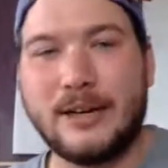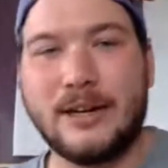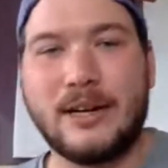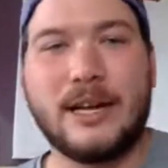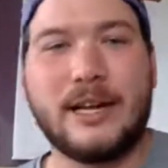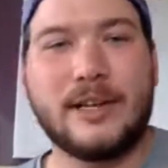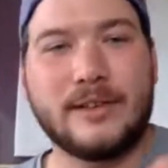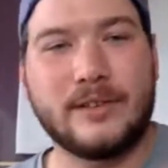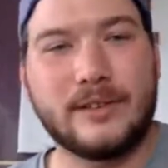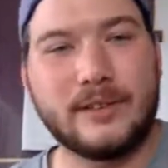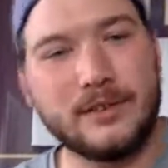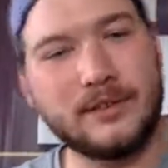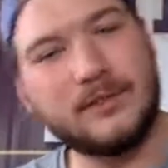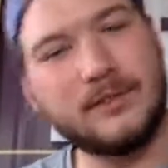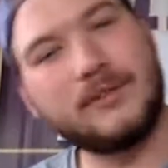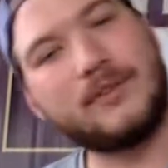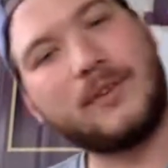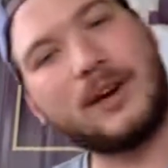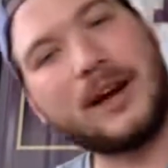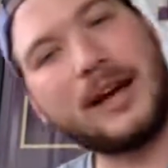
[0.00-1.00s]
it's
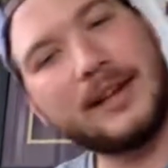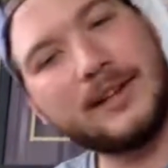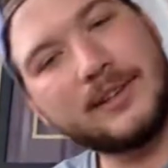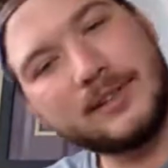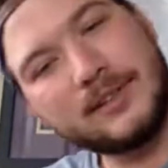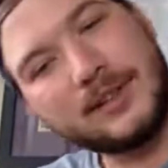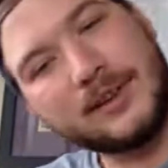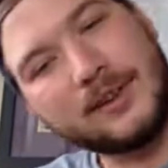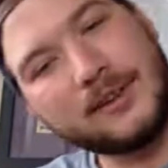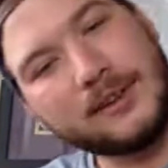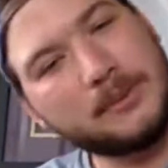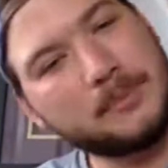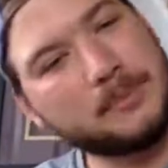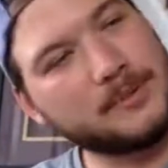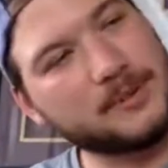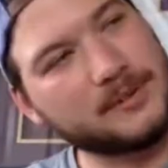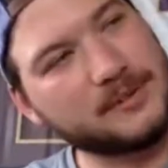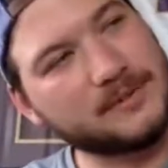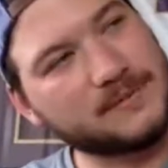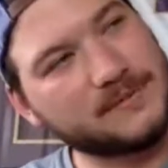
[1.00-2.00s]
rise the hopes
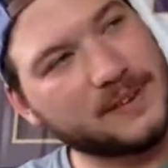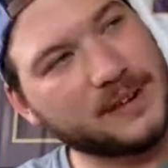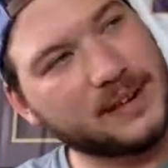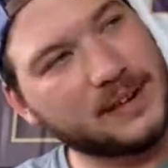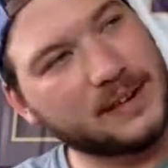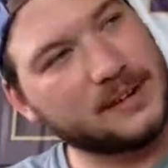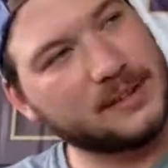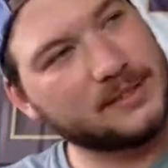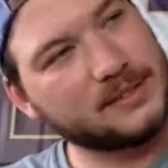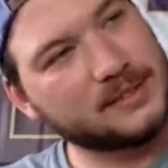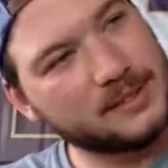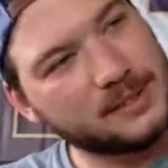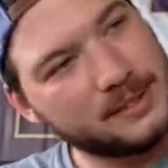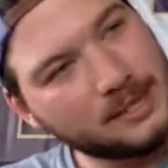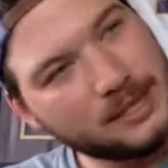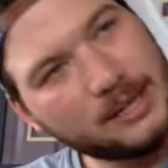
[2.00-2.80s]
of the fans,